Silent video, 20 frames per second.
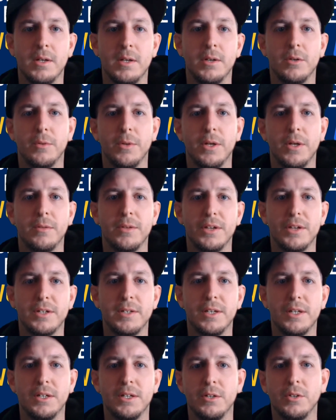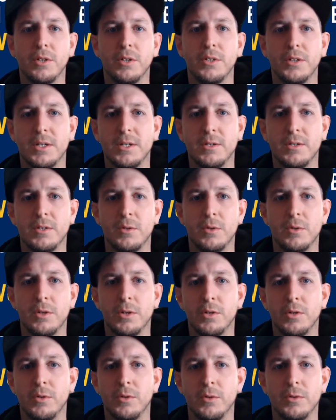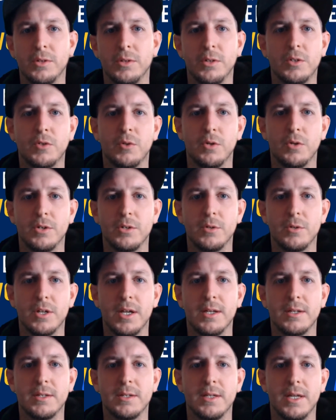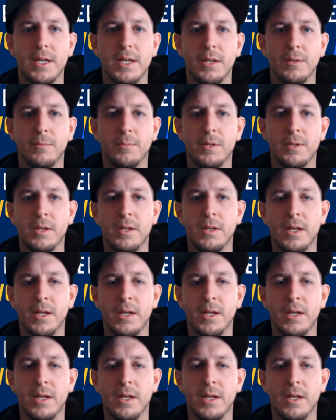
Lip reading: Your PVC just needs to include the storage class name,